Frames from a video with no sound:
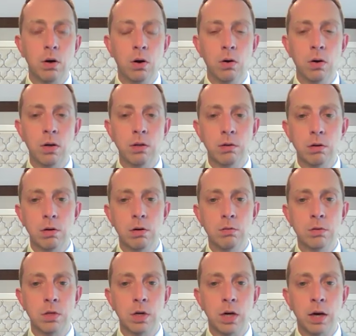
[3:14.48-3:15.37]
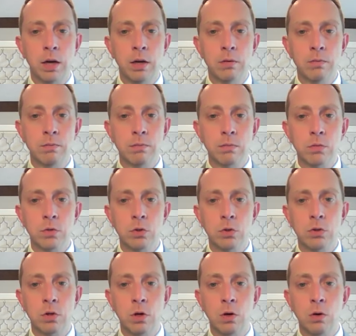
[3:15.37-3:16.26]
or on the low side.
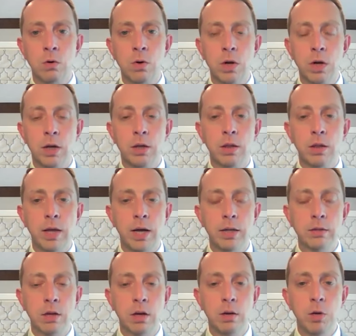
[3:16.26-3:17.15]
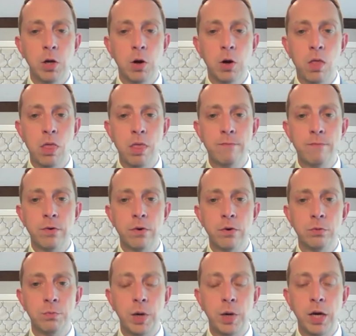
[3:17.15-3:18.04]
So that's going to be on the
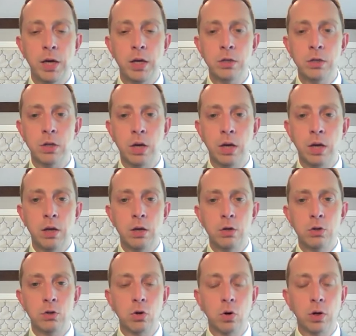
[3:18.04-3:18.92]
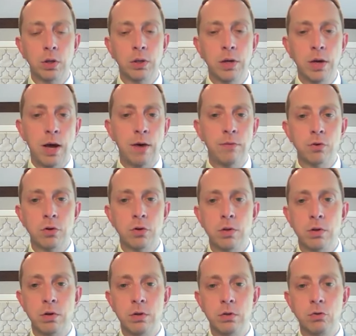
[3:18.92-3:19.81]
first page shortly after
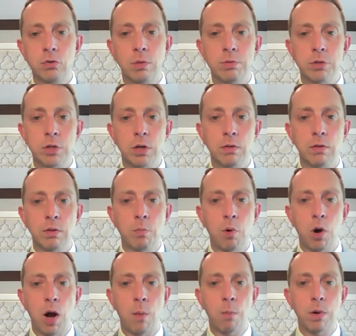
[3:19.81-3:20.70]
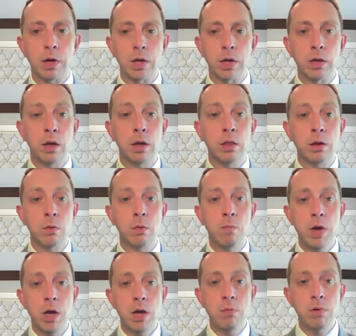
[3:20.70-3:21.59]
the description of the property. And there
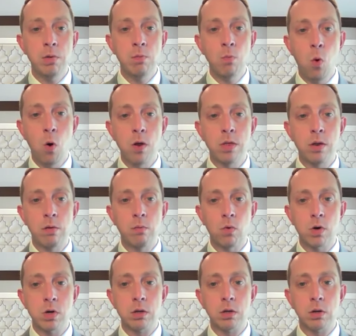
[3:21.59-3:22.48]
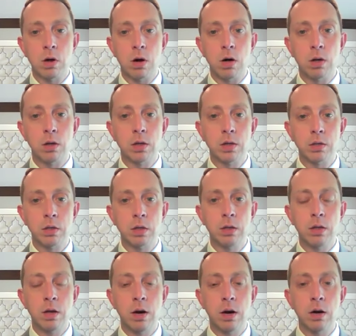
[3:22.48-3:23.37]
may be more than one law
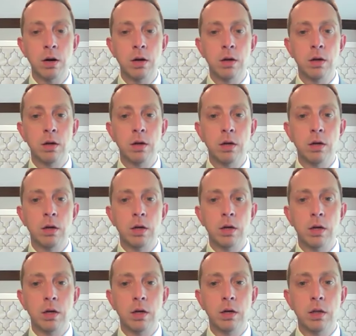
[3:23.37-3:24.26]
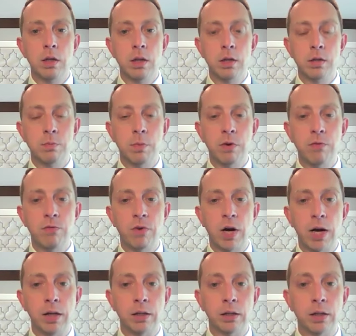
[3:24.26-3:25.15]
listed there that's been
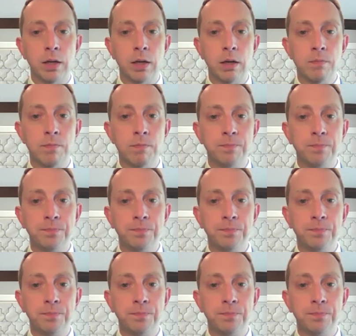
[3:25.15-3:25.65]
violated.